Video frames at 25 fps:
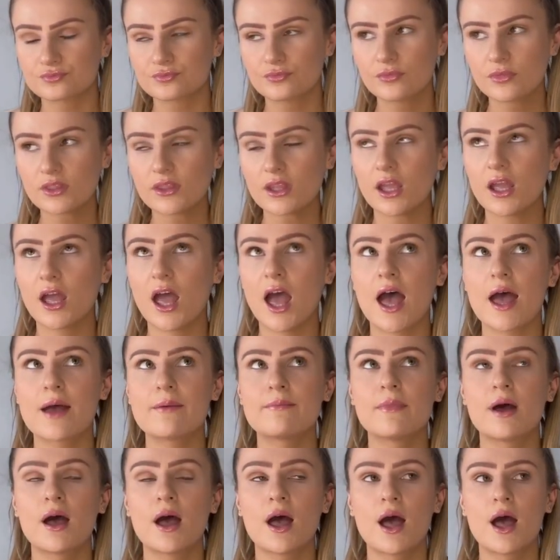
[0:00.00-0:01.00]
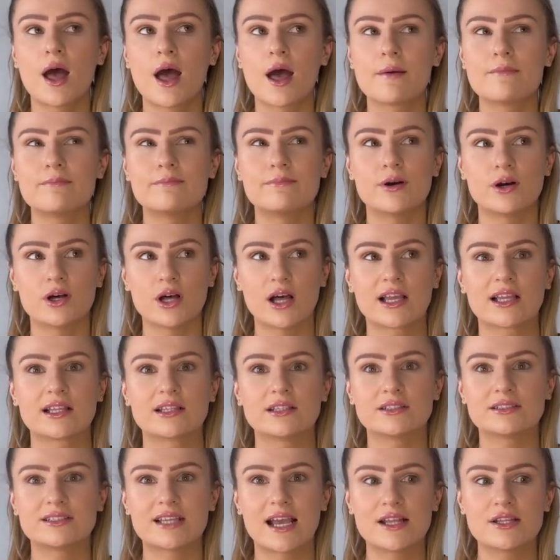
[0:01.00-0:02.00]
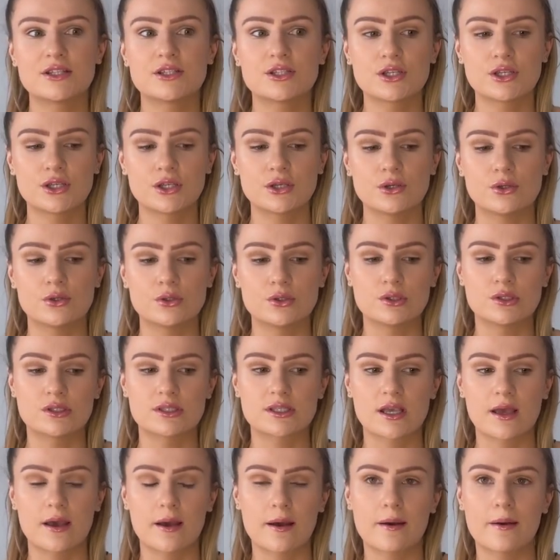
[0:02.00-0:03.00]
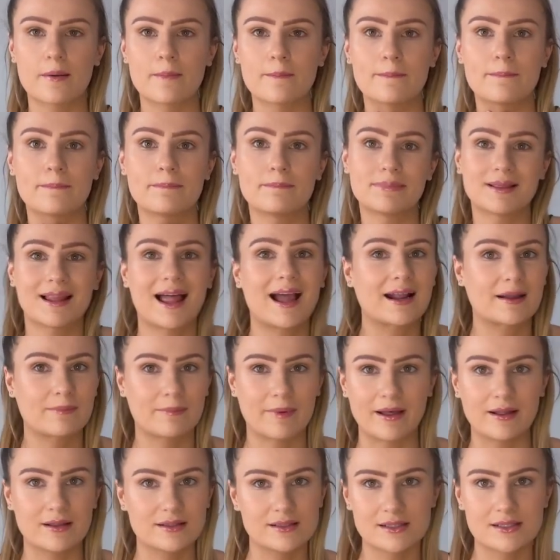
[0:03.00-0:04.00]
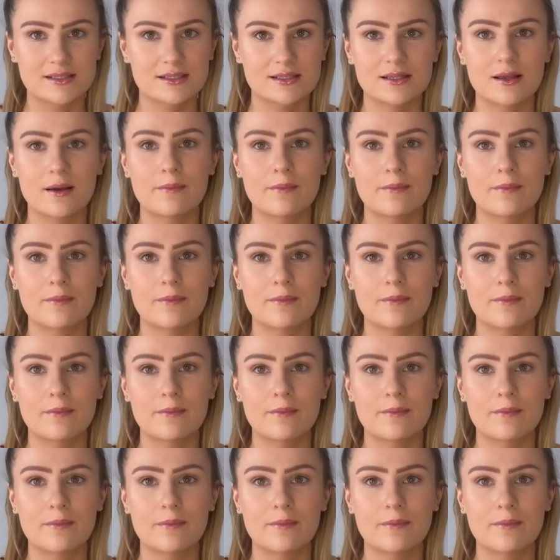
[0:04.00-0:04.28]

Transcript: Um, but I tend to use black belts.